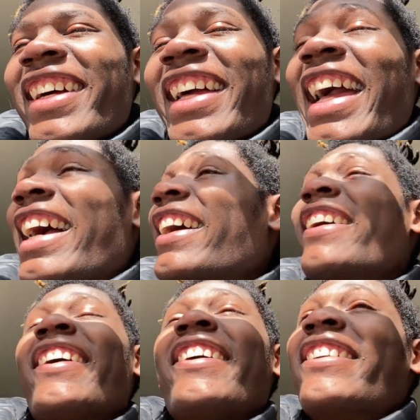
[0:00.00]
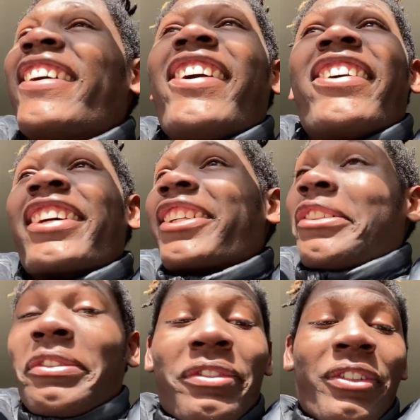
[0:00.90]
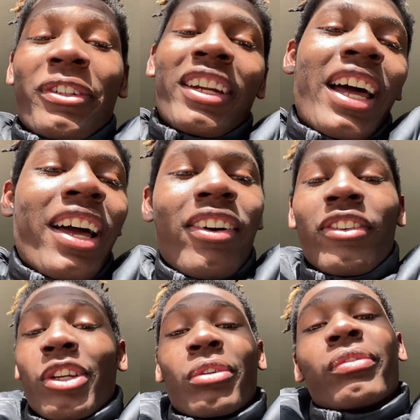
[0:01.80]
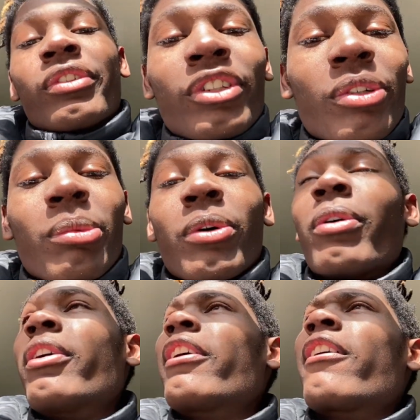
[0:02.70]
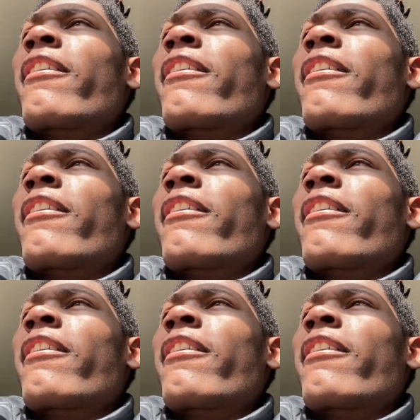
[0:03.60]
Yeah, I don't, I don't give a fuck. Like, I don't give a fuck no more.